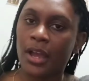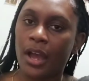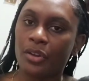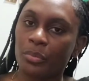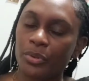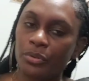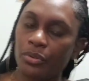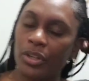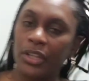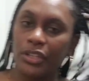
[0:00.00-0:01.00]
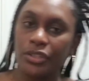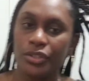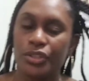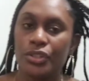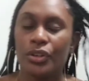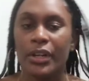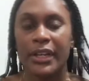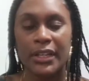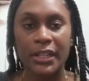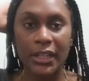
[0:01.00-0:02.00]
I hope you all
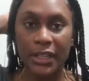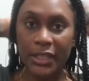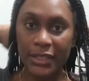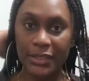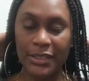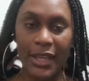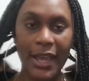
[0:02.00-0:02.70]
enjoyed it,